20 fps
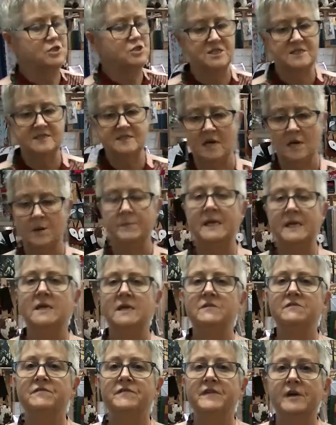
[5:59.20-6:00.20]
just come
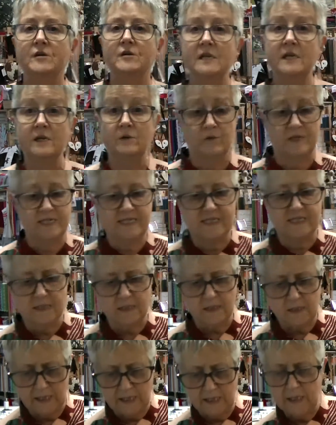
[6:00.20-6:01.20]
in fairly
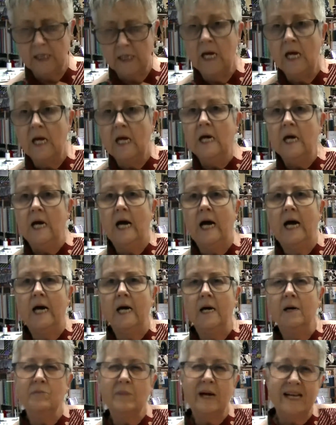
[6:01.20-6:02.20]
recently.
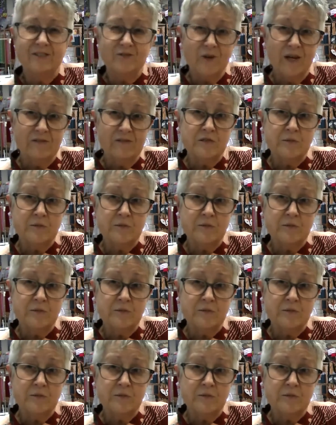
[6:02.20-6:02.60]
I do have